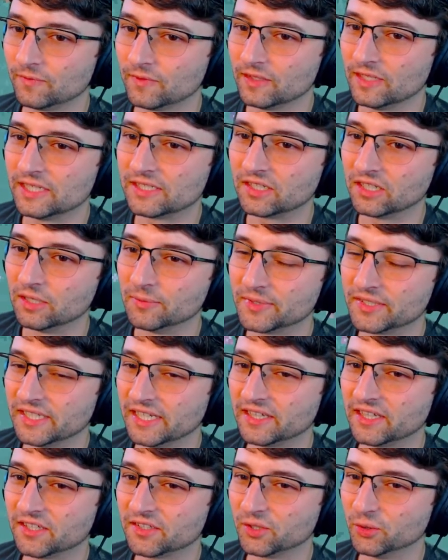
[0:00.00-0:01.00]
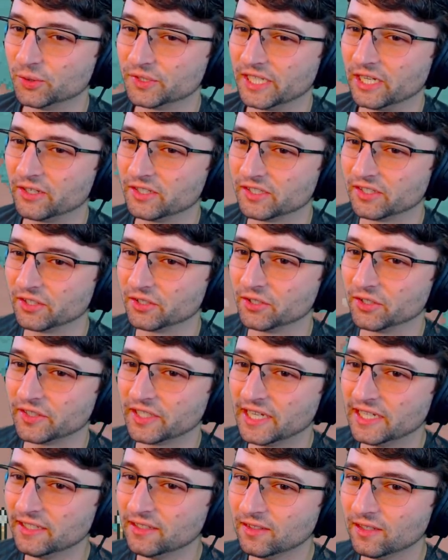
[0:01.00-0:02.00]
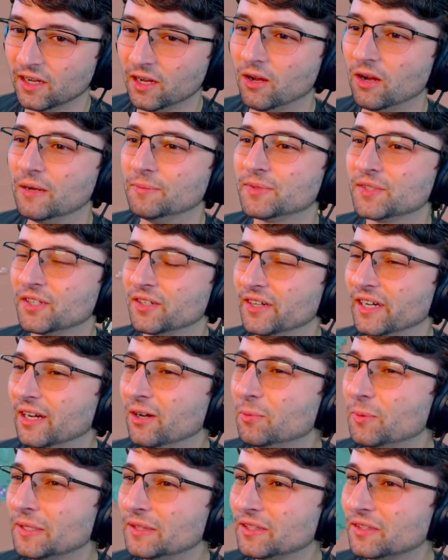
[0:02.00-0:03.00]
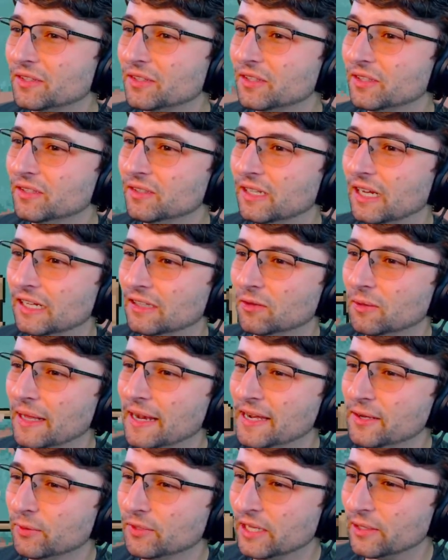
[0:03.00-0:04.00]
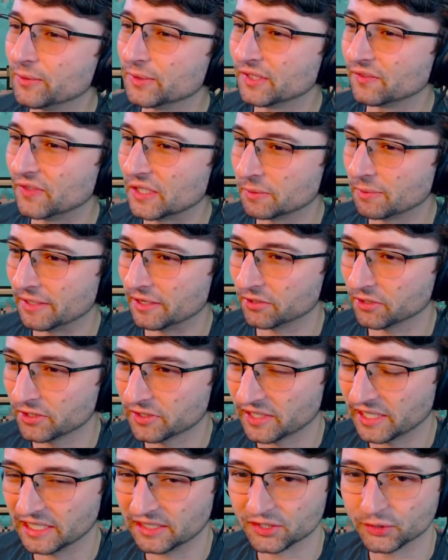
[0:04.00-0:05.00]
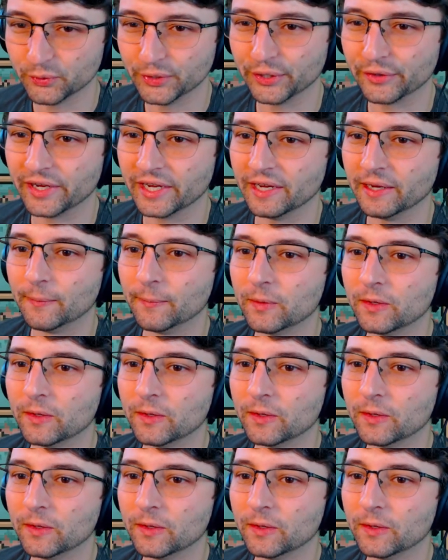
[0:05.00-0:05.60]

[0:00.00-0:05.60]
It's Columbus Day. I thought school was out because of the hurricane. Oh, I'm sorry. I hope that I thought anyone that was affected by the hurricane is doing okay.